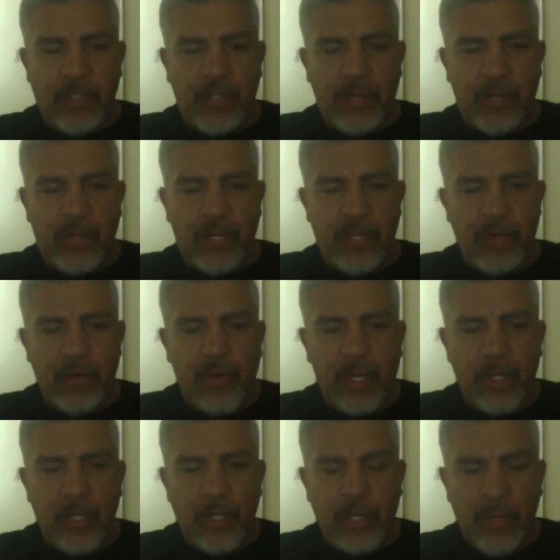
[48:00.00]
tournament in
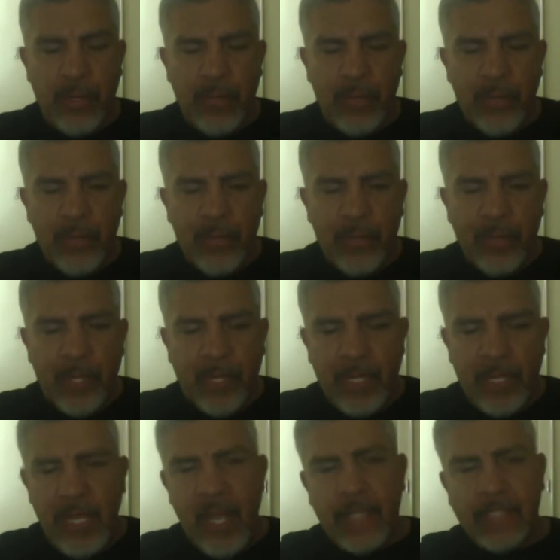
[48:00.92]
New Orleans,
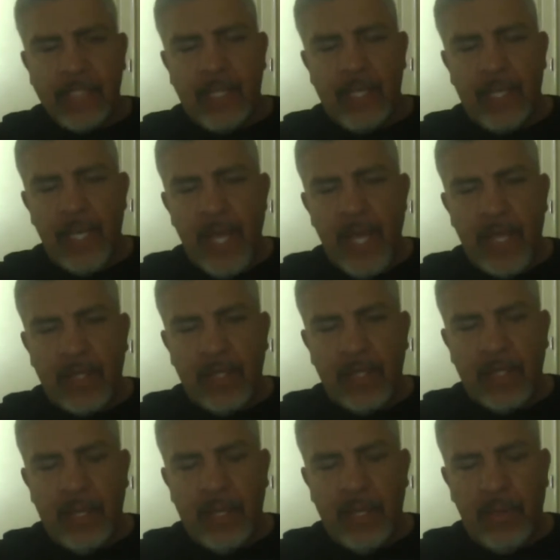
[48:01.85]
he has a
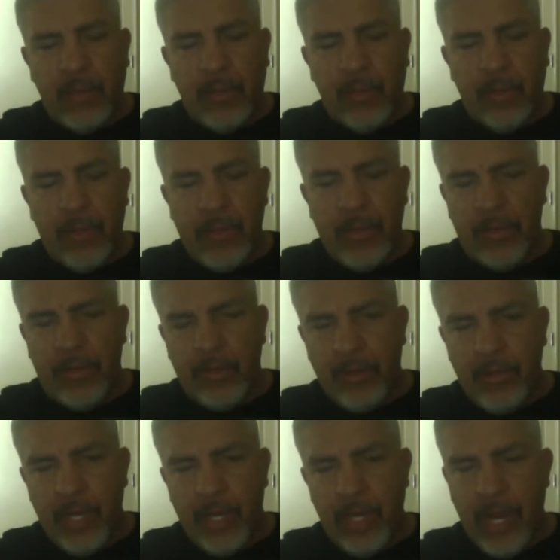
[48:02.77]
little brother,
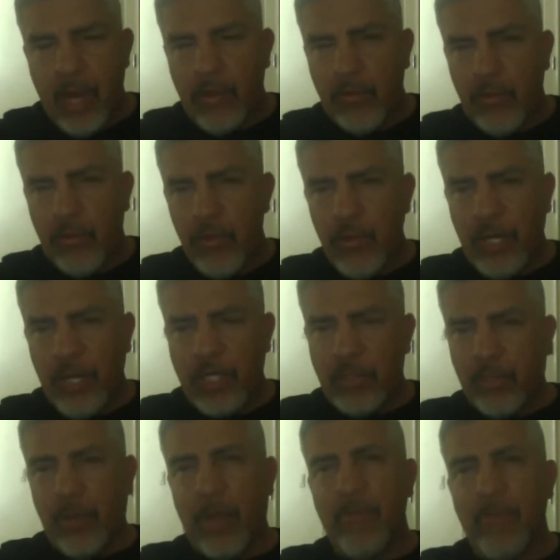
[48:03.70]
and I don't know, you guys
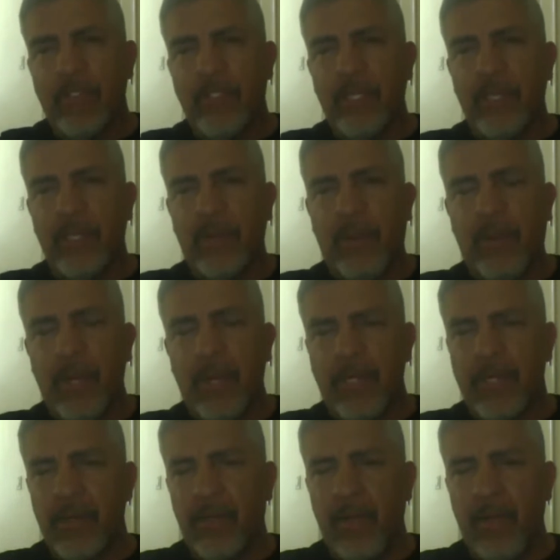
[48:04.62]
have probably seen him on my
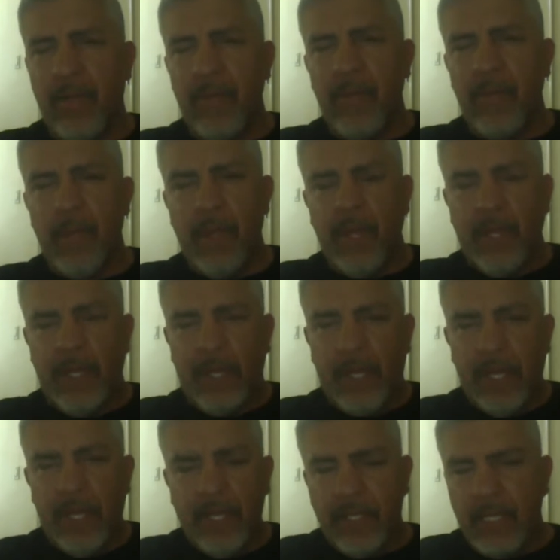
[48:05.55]
Instagram.
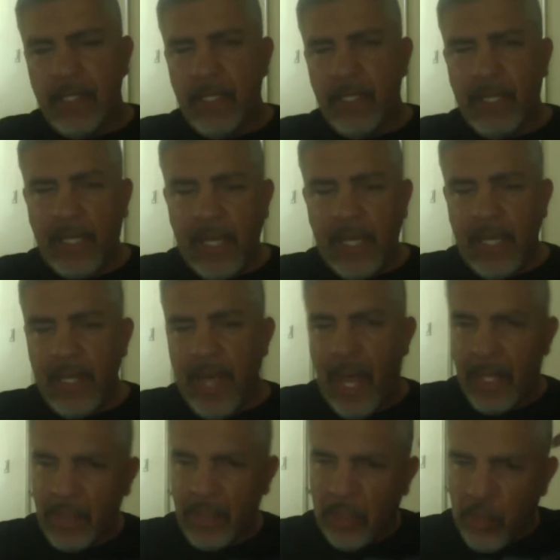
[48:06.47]
He is the kid that
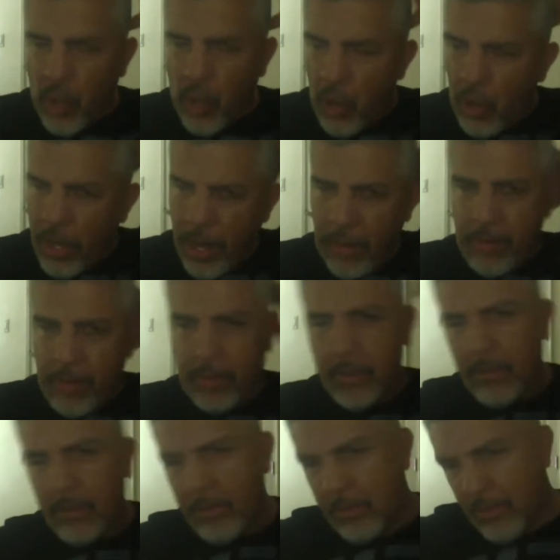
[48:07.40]
has the long hair.
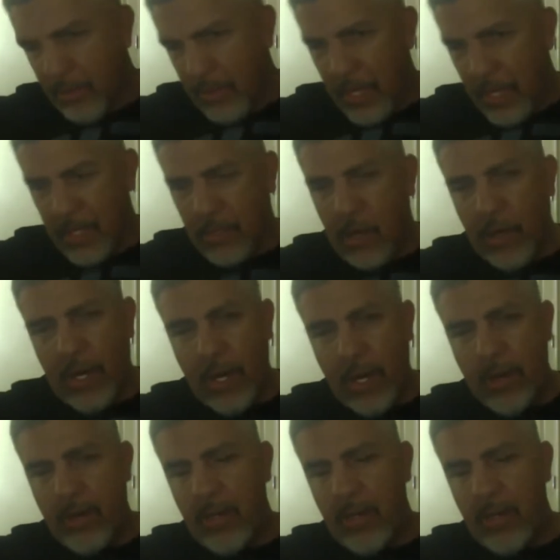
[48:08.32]
He has long hair.